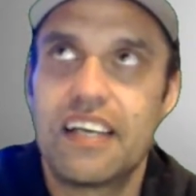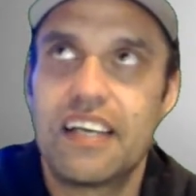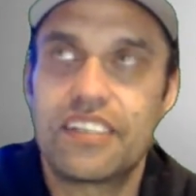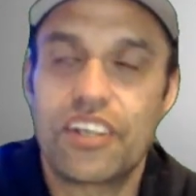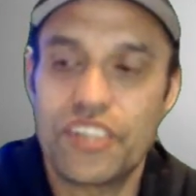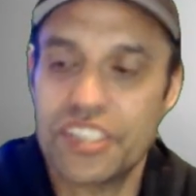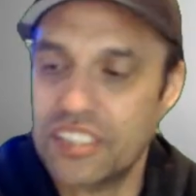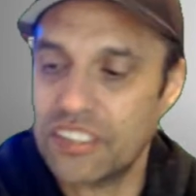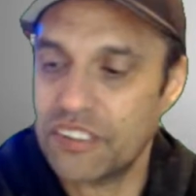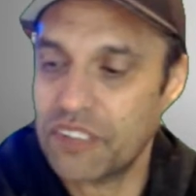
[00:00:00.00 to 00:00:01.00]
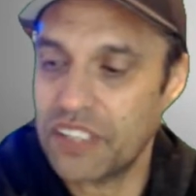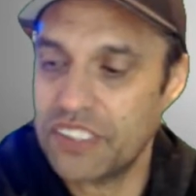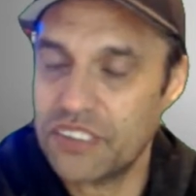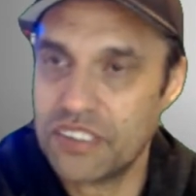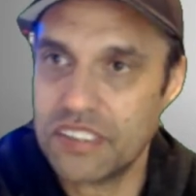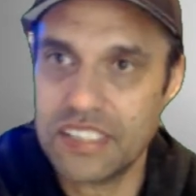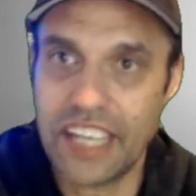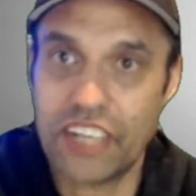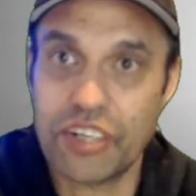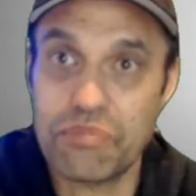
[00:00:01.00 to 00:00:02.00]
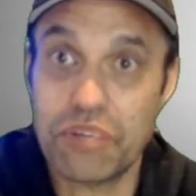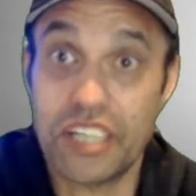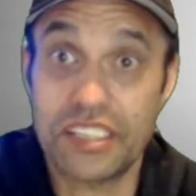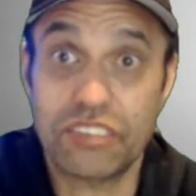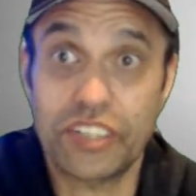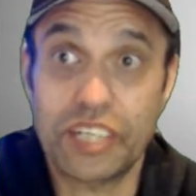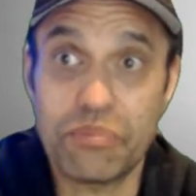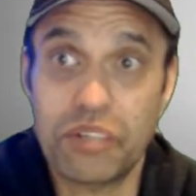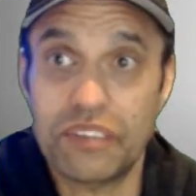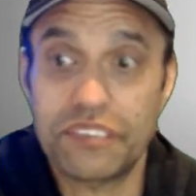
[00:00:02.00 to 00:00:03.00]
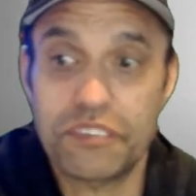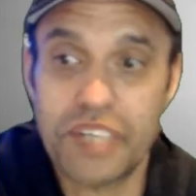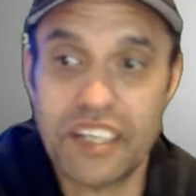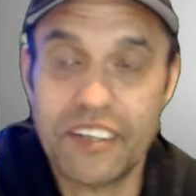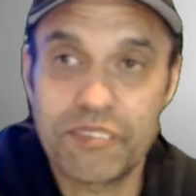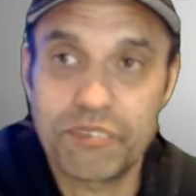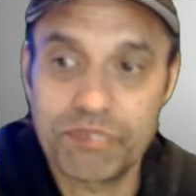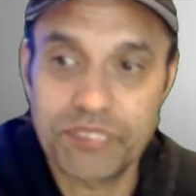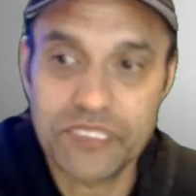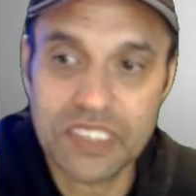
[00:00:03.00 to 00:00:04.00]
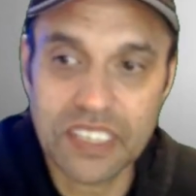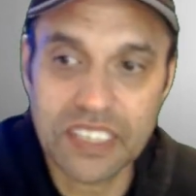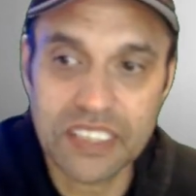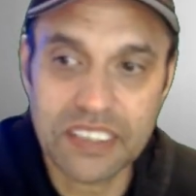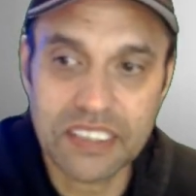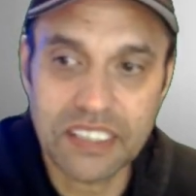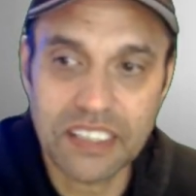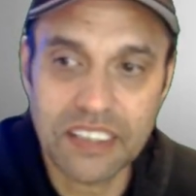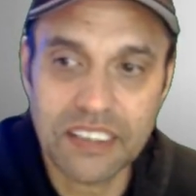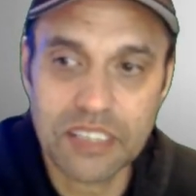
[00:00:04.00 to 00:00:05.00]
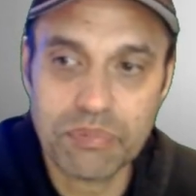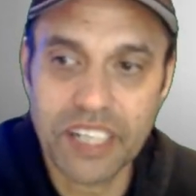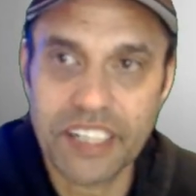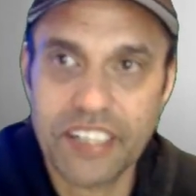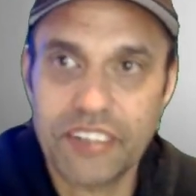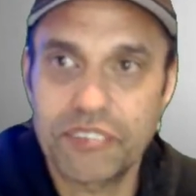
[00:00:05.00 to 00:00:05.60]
And so this anchoring bias is a really big one for me. So let's see. Let's play it out.